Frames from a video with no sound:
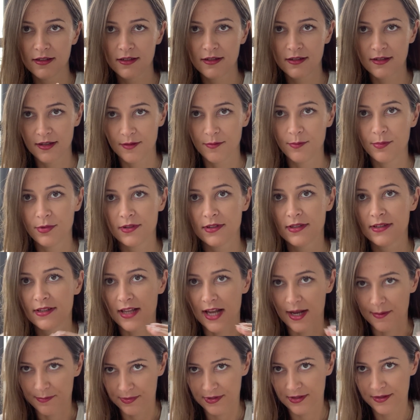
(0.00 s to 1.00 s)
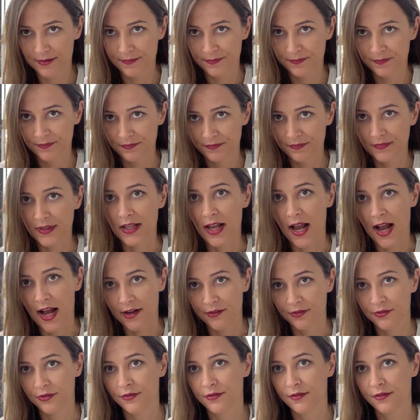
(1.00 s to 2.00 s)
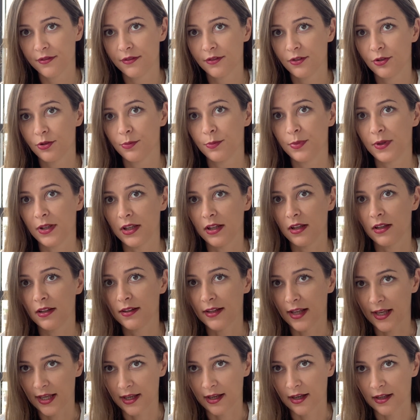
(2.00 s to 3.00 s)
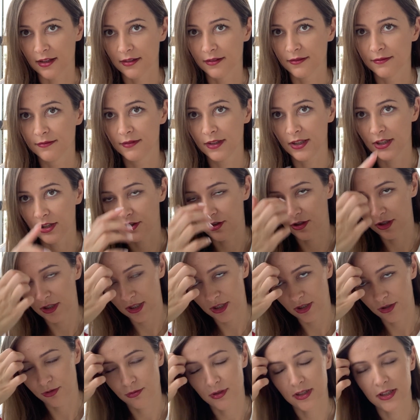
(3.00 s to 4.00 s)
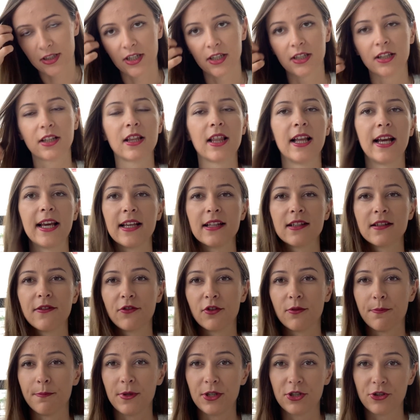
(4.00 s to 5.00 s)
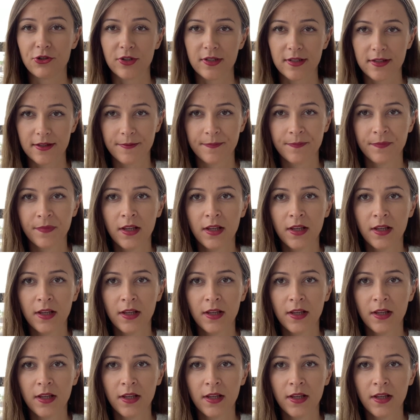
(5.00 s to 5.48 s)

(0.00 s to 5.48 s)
simple steps that have to be taken in order to attract clients from Pinterest.